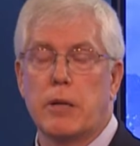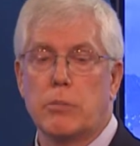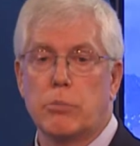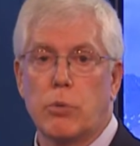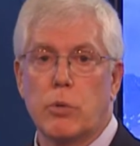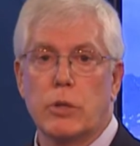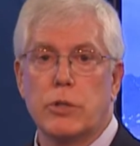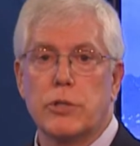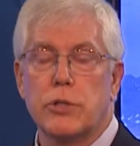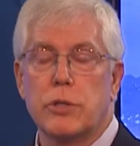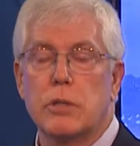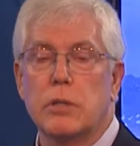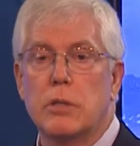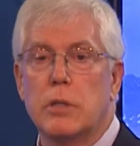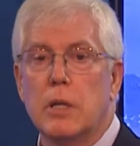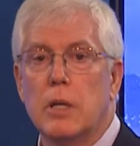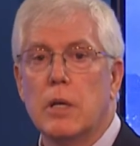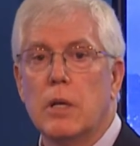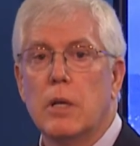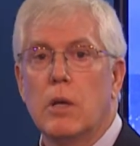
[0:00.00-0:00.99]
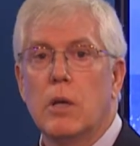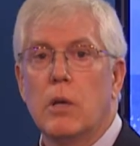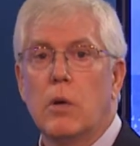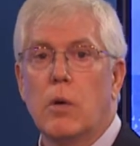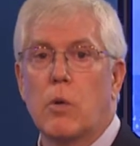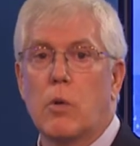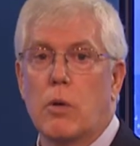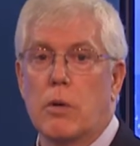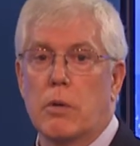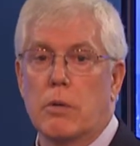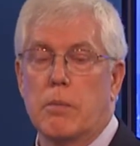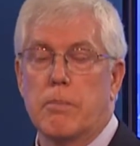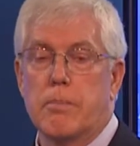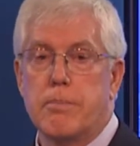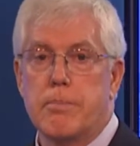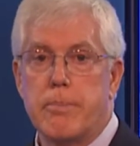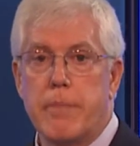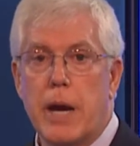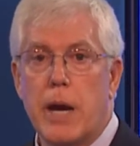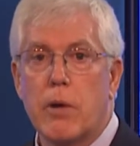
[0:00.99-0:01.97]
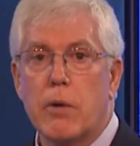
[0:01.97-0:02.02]
abortion or
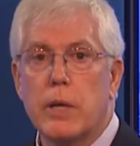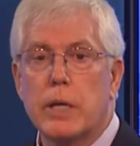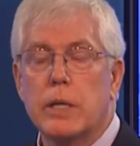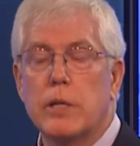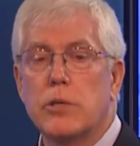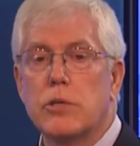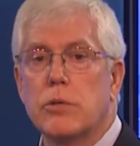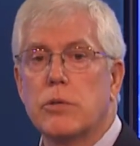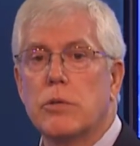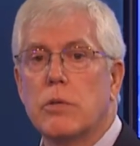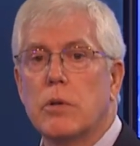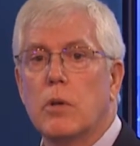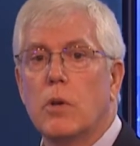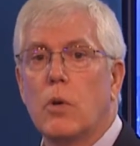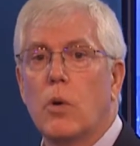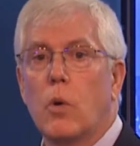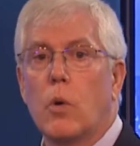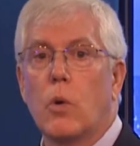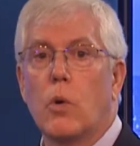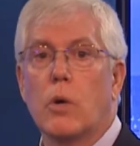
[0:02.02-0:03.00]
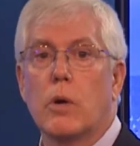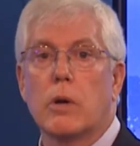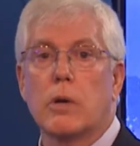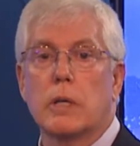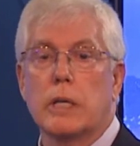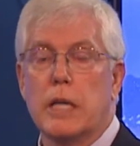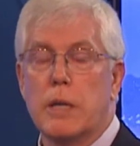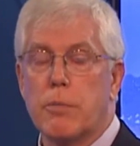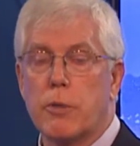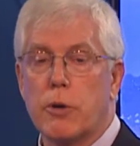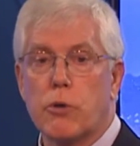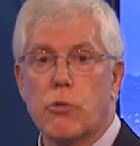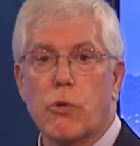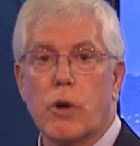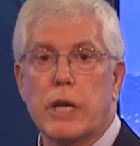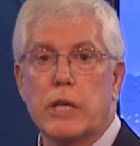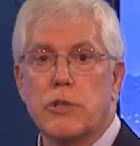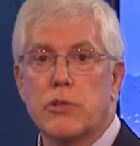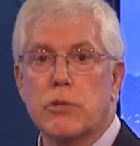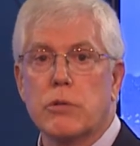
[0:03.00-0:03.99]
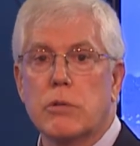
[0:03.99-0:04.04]
marriage or
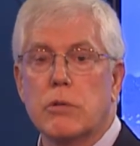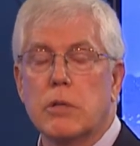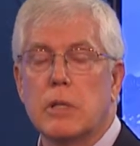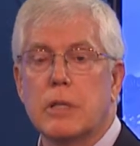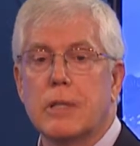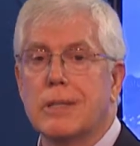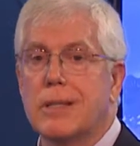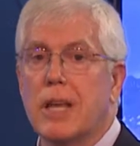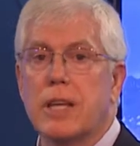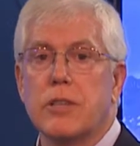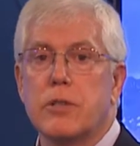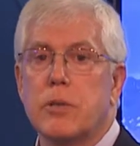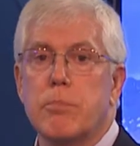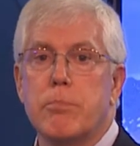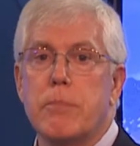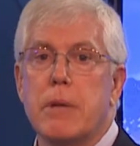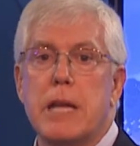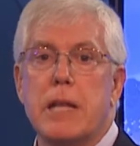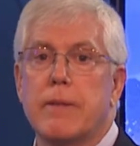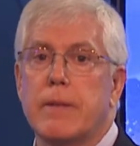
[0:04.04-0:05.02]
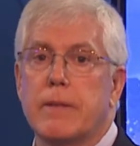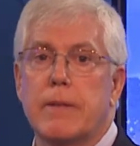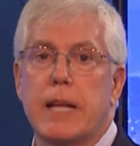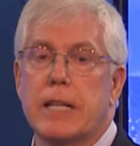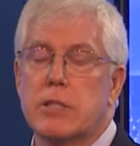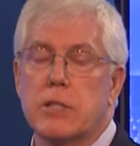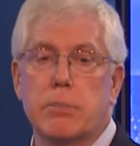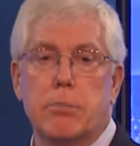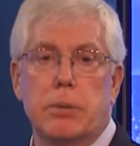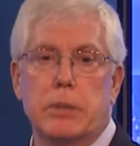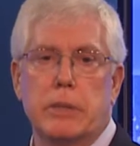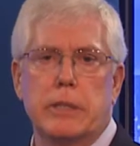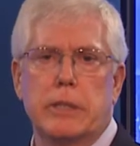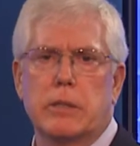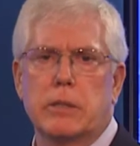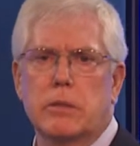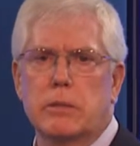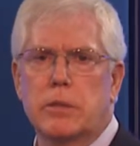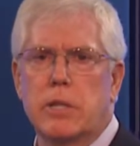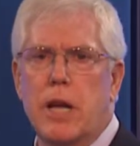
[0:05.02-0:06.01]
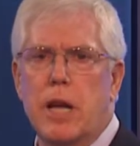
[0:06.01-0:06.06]
immigration doesn't mean that that's a
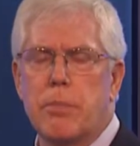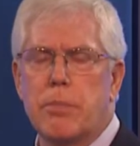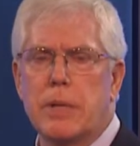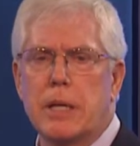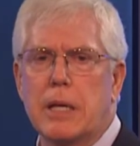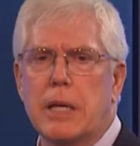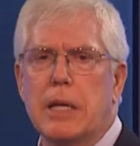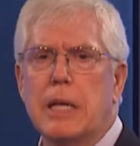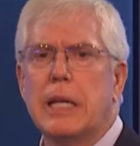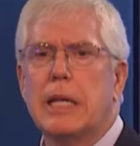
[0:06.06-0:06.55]
political topic.